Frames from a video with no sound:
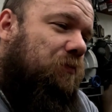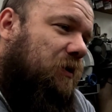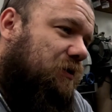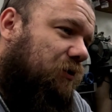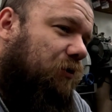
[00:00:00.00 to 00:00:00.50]

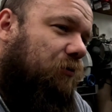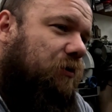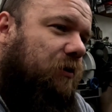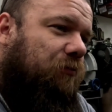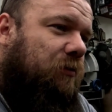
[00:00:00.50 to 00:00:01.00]
It's a little
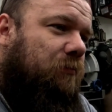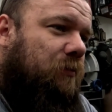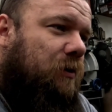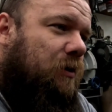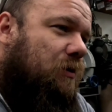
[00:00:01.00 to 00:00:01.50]
different
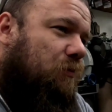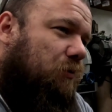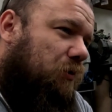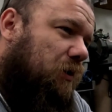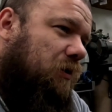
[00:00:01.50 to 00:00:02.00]
when
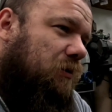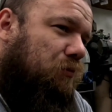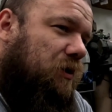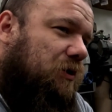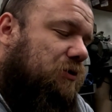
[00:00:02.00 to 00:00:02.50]
you get into
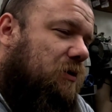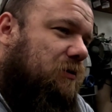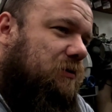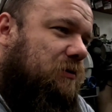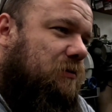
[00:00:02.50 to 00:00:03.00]
mini
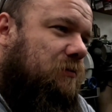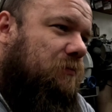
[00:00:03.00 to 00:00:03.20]
trucks,